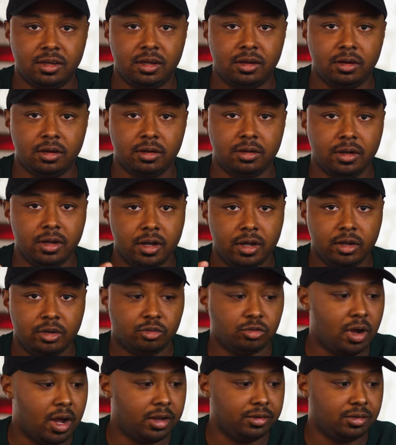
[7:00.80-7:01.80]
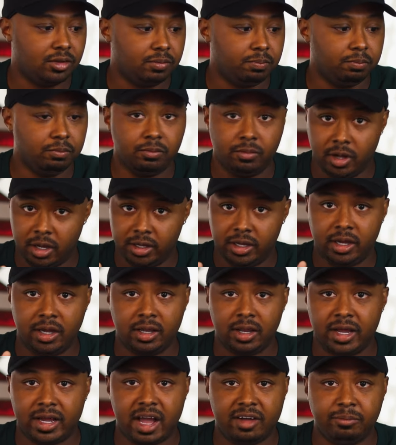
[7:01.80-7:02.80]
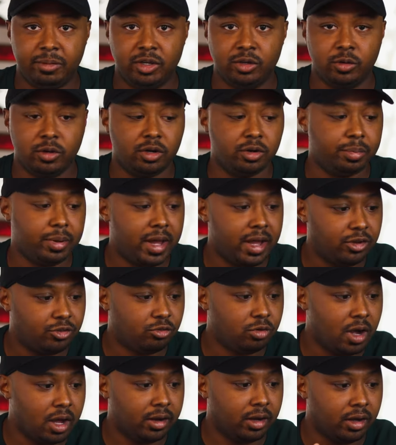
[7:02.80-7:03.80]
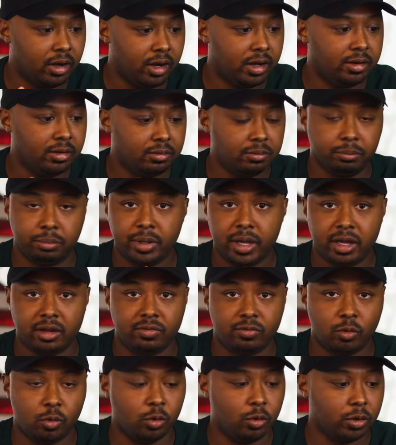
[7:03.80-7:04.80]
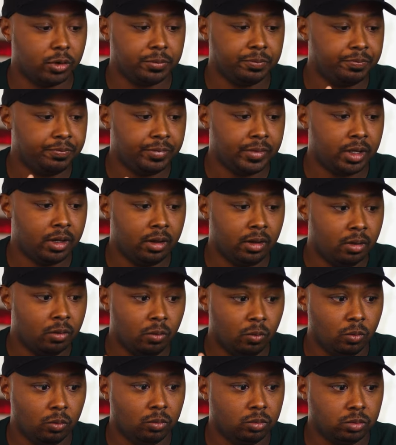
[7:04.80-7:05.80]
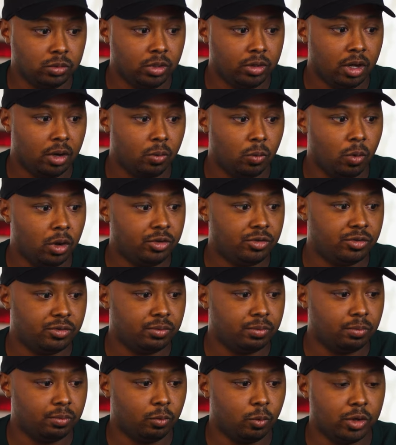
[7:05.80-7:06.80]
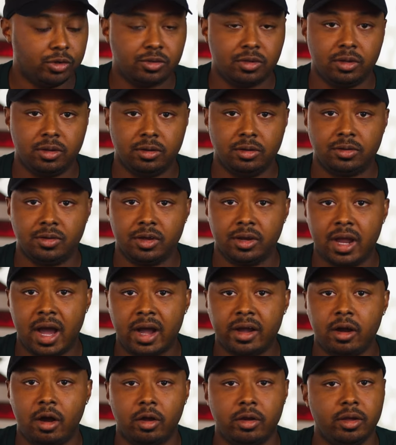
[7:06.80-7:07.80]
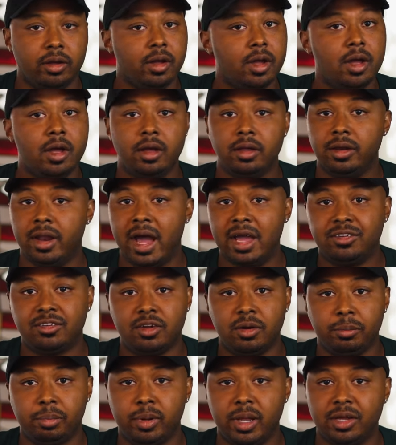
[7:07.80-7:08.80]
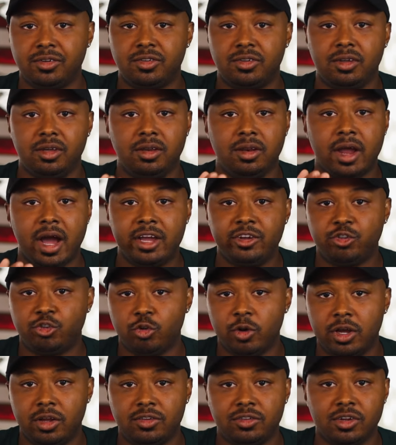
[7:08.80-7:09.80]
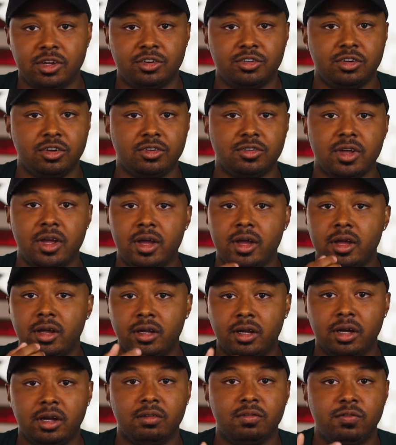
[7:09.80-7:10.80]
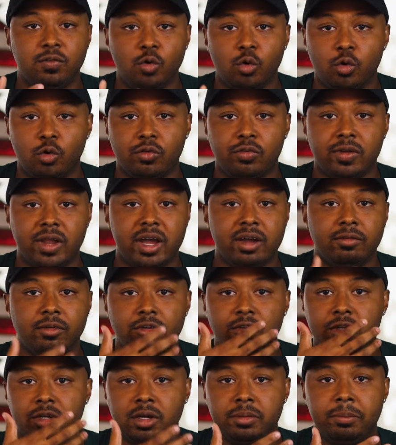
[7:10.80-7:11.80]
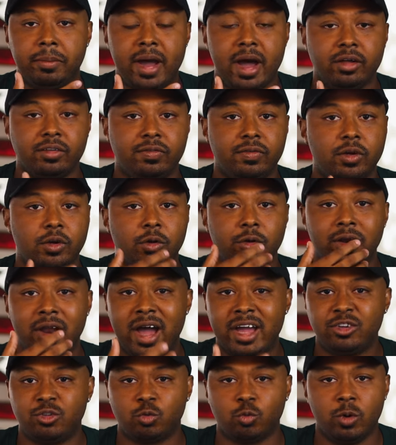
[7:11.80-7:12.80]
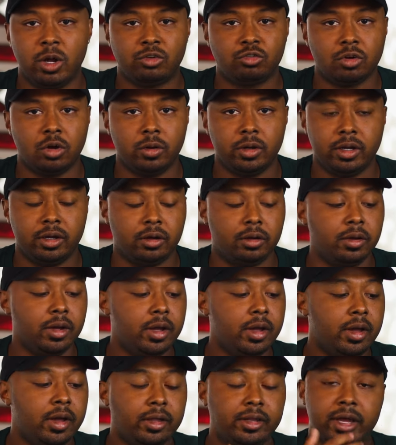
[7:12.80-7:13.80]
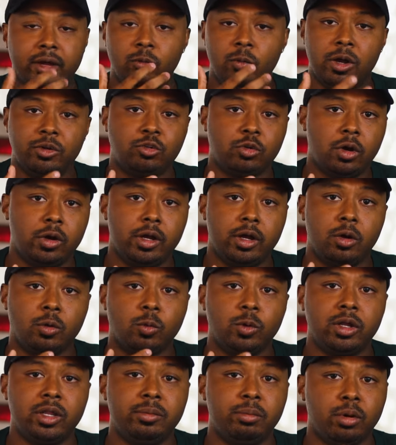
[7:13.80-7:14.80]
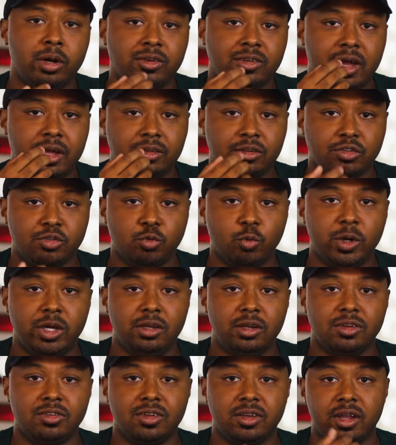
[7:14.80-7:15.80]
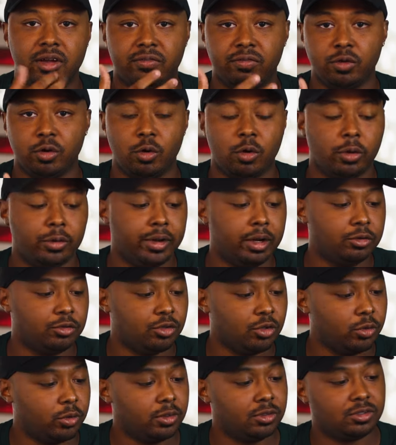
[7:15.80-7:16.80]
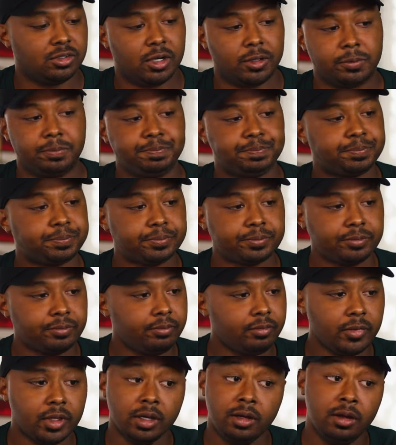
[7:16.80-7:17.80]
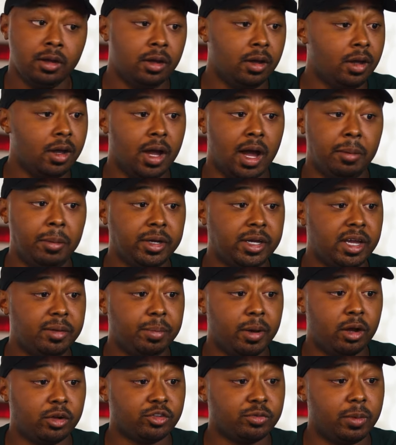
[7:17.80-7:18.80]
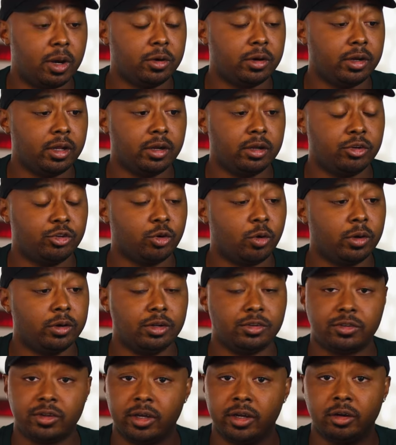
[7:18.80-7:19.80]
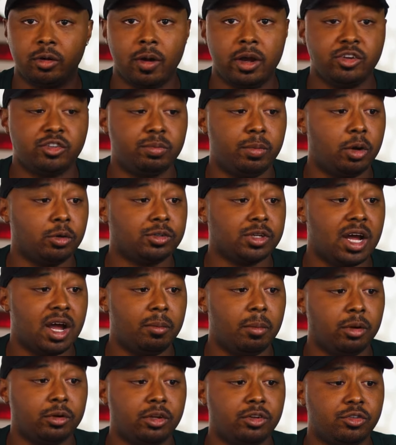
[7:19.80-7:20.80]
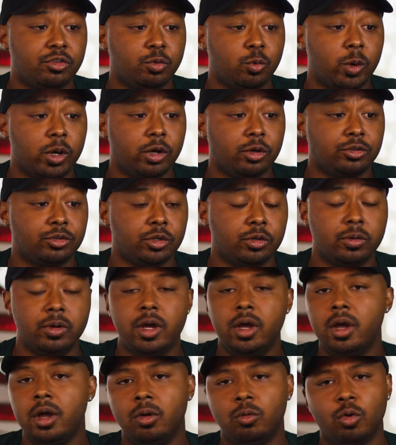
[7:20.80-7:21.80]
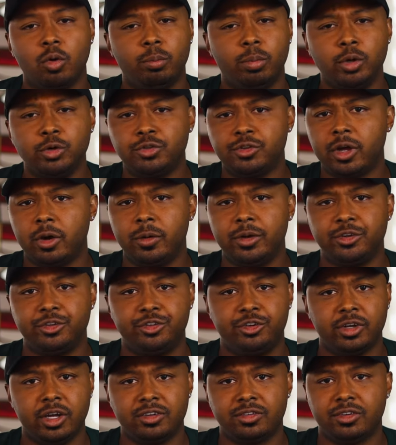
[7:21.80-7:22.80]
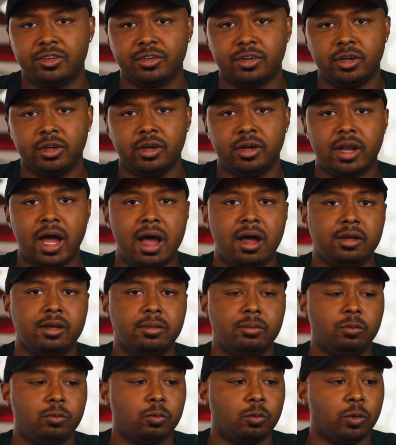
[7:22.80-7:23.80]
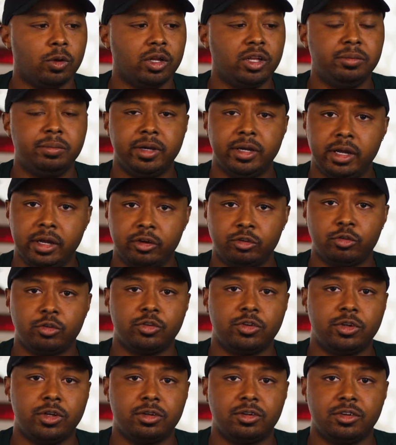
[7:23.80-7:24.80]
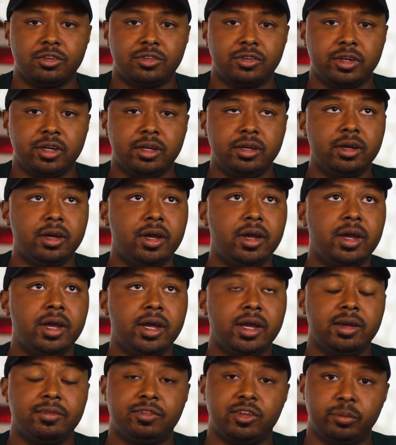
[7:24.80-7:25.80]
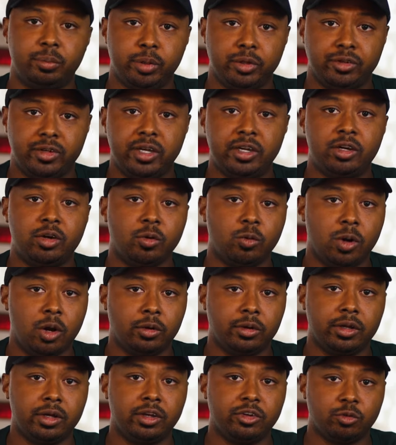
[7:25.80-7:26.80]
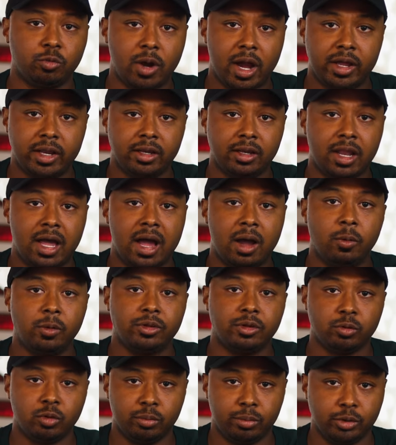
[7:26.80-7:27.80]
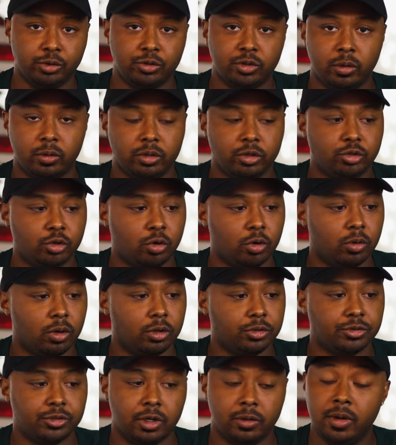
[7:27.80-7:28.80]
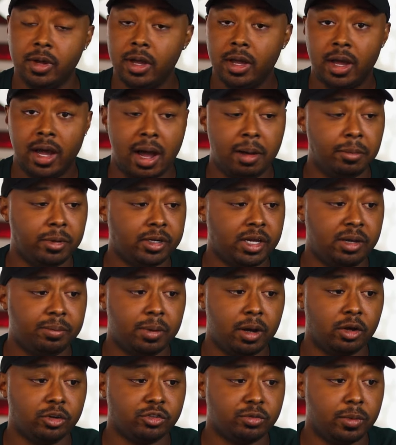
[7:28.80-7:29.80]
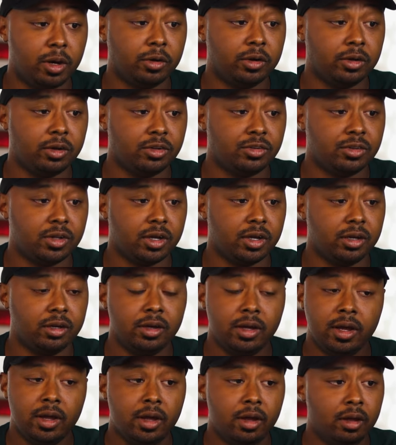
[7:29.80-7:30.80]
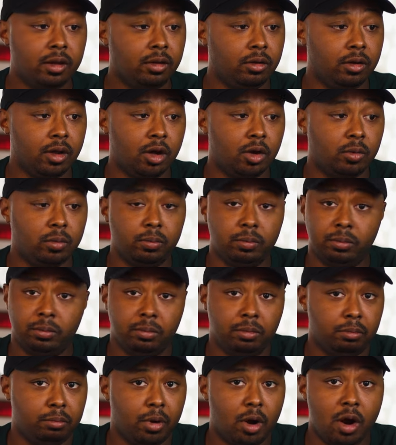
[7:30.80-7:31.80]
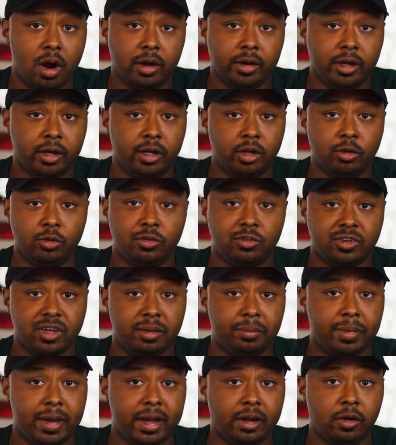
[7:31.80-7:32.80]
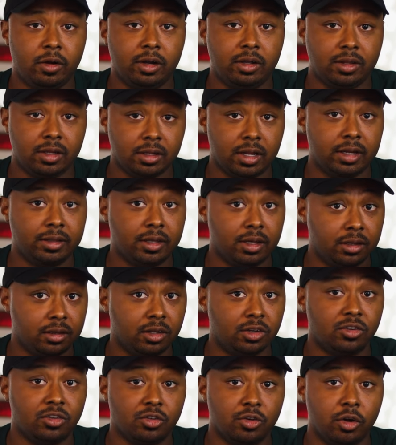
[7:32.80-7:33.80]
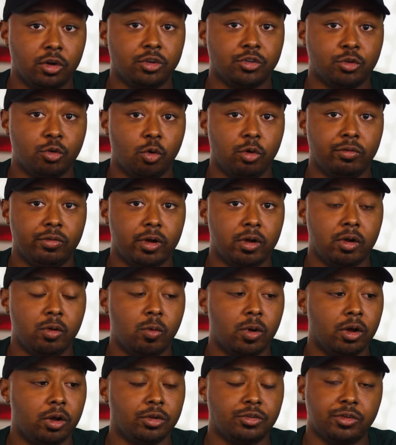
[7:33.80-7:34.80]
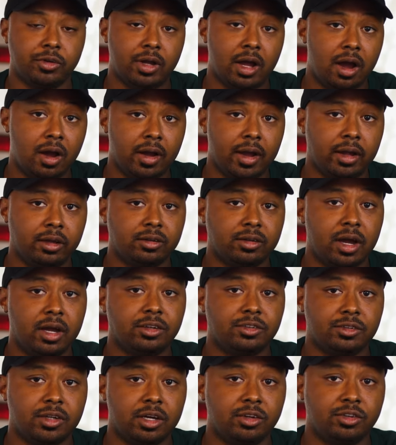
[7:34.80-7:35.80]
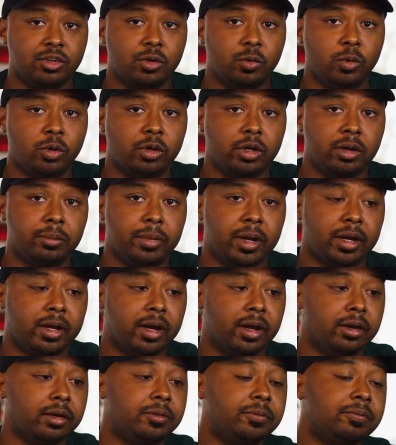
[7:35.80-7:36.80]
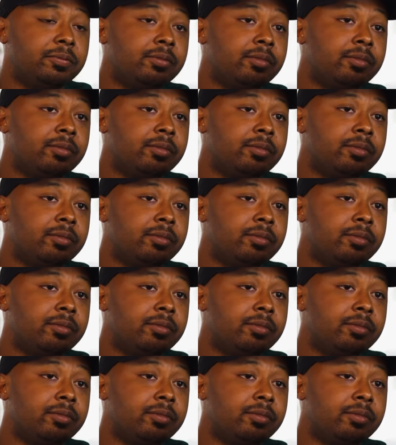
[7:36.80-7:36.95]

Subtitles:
here trying to, again, like I've been doing in the past, trying to hunt and pick for, you know, what to knock on it. Nice complexity, nice transitions, good full flavors, good mouthfeel, nice retrohale. That retrohale really brings out the sweetness and that floral note to it. So I'm gonna keep on smoking and enjoying this thing. Great smoke time on this as well too. Robusto is just as good. I'd really be interested to see if the Petite Corona is right in line with the Robusto and the Toro. So I'm gonna keep on smoking this thing. You know, barring a huge setback or anything like that, this is gonna score very well. So y'all hang tight, stay tuned, we'll get back at it.